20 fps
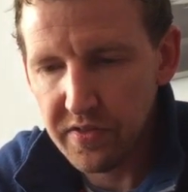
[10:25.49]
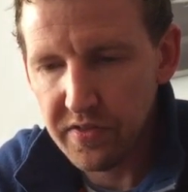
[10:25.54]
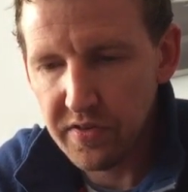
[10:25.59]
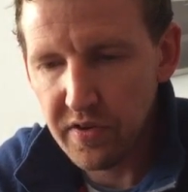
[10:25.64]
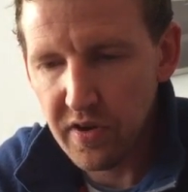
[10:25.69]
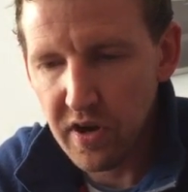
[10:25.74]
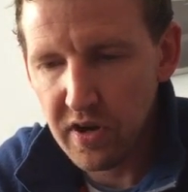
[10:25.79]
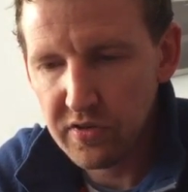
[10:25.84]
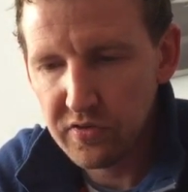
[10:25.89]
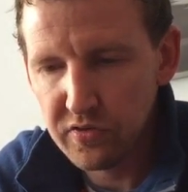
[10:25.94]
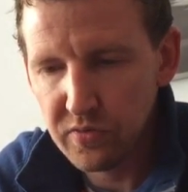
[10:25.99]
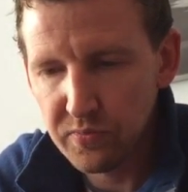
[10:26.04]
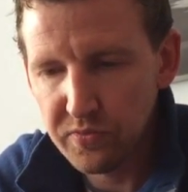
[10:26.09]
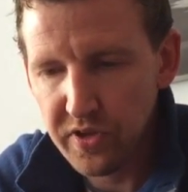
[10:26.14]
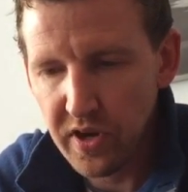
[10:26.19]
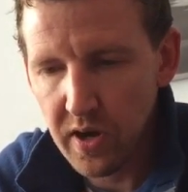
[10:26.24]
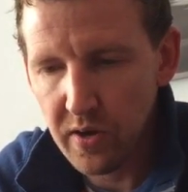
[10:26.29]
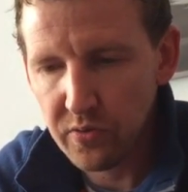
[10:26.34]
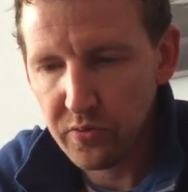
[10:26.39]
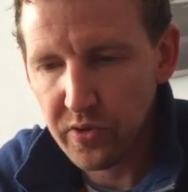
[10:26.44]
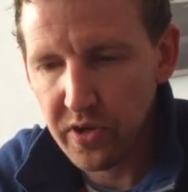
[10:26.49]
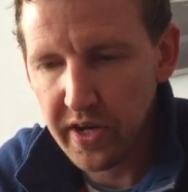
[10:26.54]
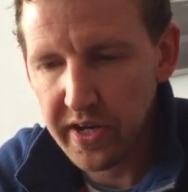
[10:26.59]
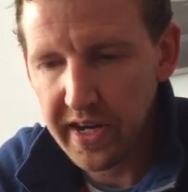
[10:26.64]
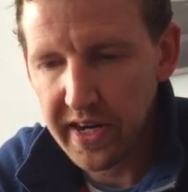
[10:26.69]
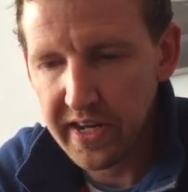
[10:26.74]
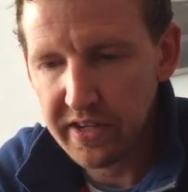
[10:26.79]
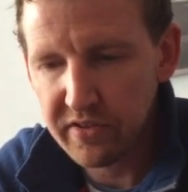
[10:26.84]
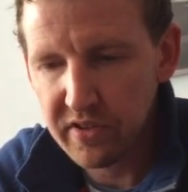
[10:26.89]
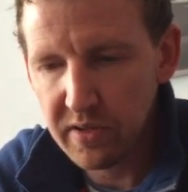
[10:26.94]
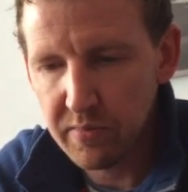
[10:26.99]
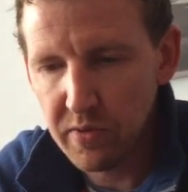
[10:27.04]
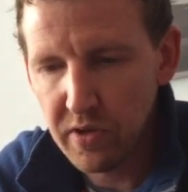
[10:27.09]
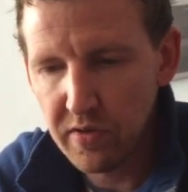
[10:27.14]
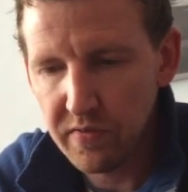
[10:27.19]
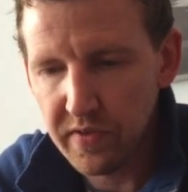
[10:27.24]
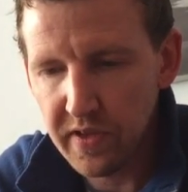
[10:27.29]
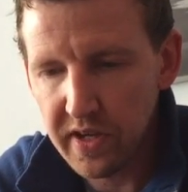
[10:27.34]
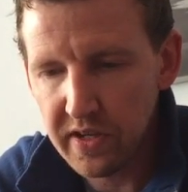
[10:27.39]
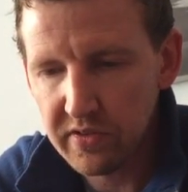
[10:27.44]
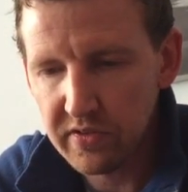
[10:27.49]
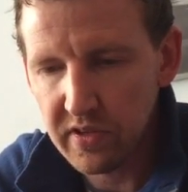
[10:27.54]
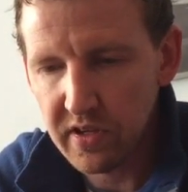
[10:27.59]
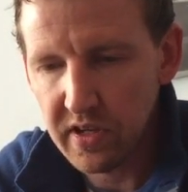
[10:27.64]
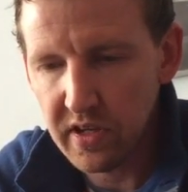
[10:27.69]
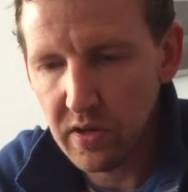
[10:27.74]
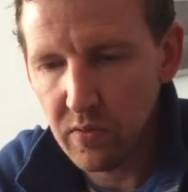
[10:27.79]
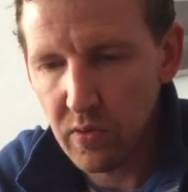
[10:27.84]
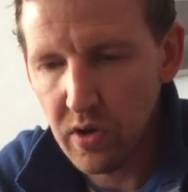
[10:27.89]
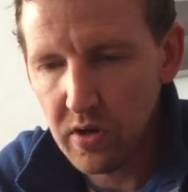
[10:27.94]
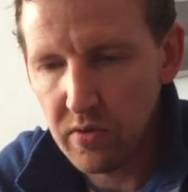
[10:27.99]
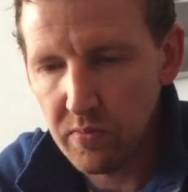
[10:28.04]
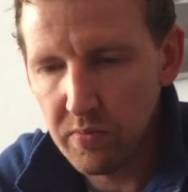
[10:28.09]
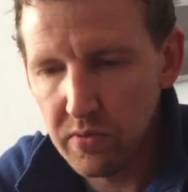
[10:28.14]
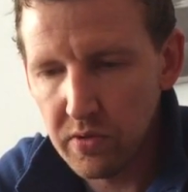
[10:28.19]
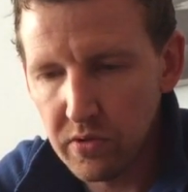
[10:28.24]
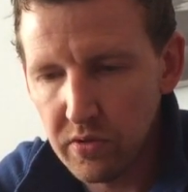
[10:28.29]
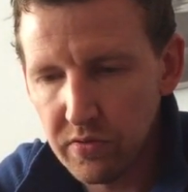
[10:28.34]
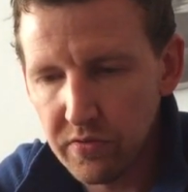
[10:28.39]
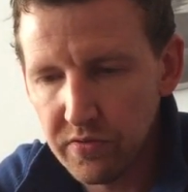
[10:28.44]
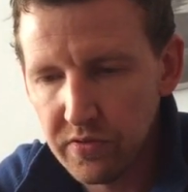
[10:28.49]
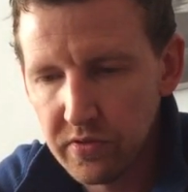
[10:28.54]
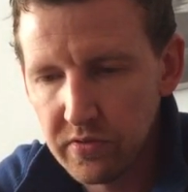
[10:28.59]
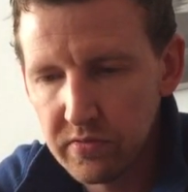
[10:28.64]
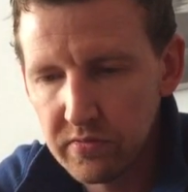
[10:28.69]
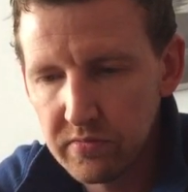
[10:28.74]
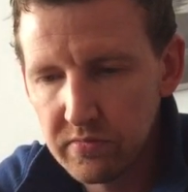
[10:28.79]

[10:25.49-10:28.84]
there are some times when I can actually move this and it won't move